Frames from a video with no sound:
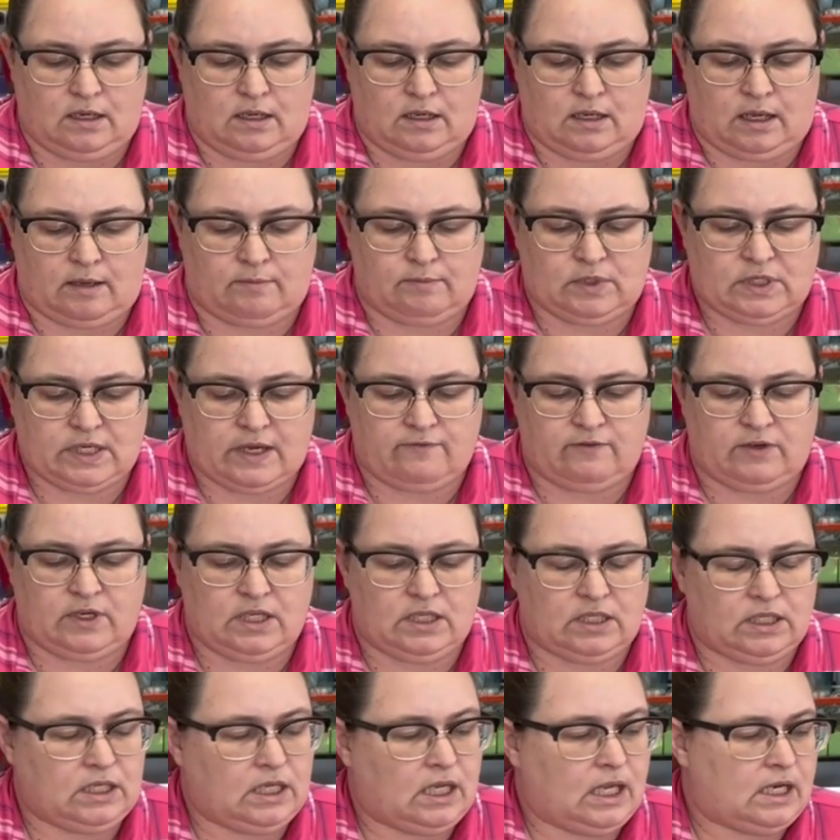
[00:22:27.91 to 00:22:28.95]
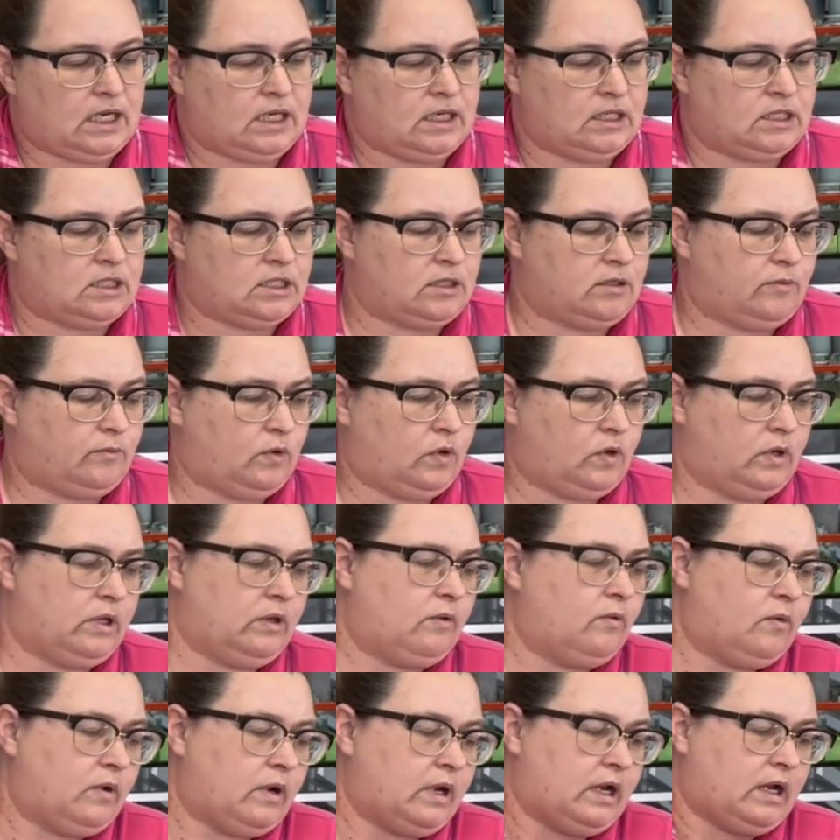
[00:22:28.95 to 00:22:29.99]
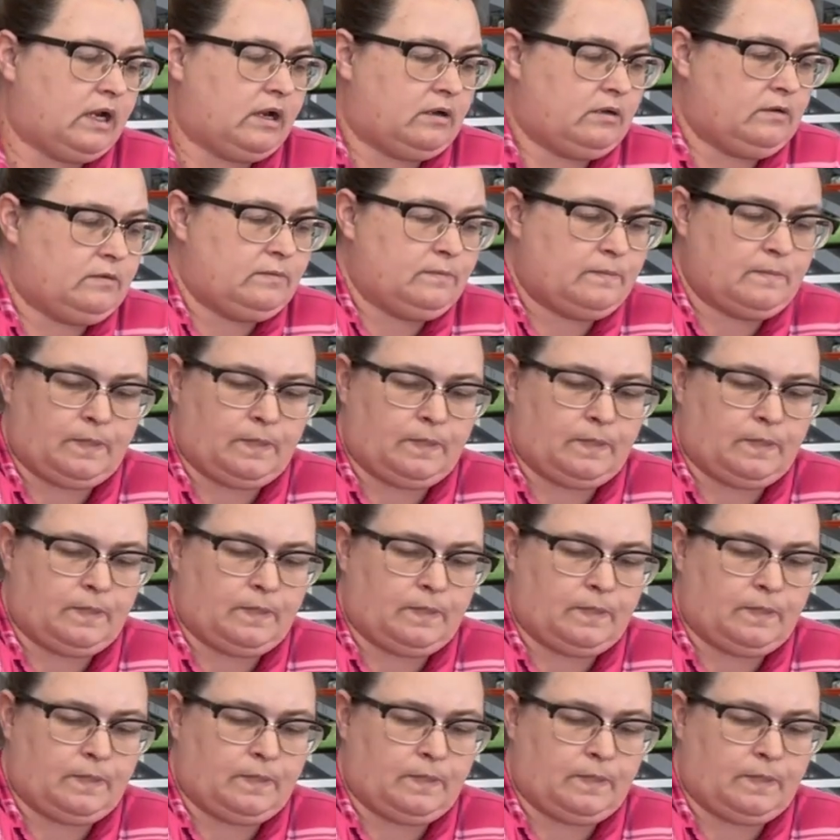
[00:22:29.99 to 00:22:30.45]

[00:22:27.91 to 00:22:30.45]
I'm definitely getting to the point where